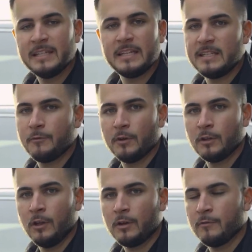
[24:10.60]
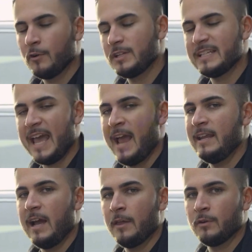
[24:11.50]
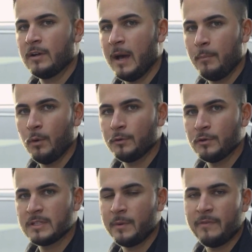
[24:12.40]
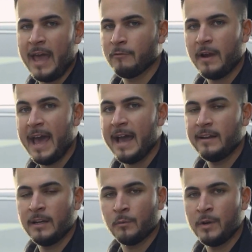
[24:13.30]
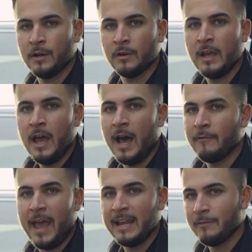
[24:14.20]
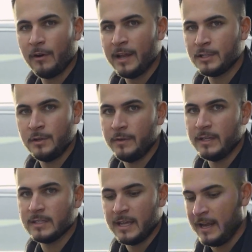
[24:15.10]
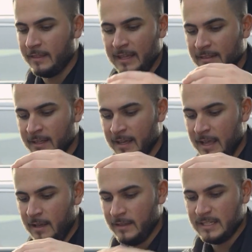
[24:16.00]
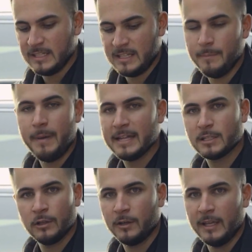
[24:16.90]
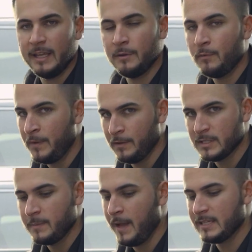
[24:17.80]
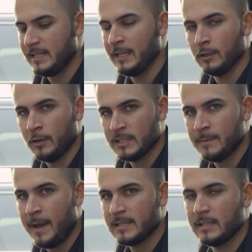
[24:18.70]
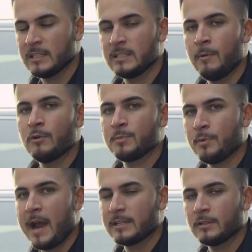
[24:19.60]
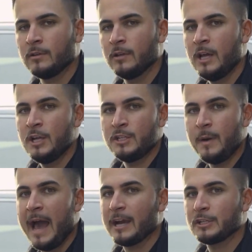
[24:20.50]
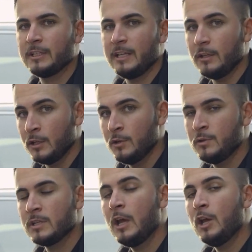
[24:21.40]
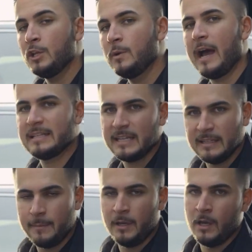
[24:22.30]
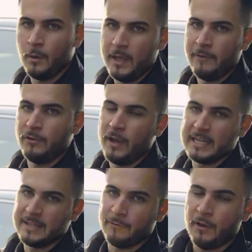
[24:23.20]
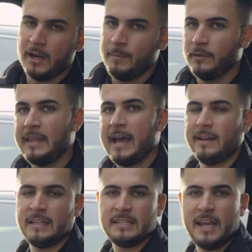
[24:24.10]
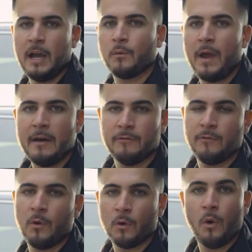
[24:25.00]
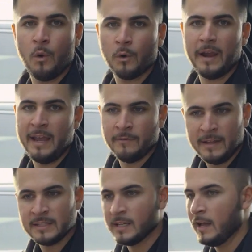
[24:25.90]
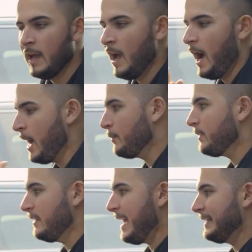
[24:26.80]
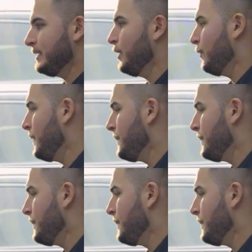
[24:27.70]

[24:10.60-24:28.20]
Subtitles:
is a different look versus any other cup holders that we've ever had in a rear of any of our SUVs. And I think that this is the best looking. It feels the best, it looks the best, and it's the most practical to actually use. You guys can let me know if you guys have thought about that in, say, a RAV4 or a Venza. Other than that though,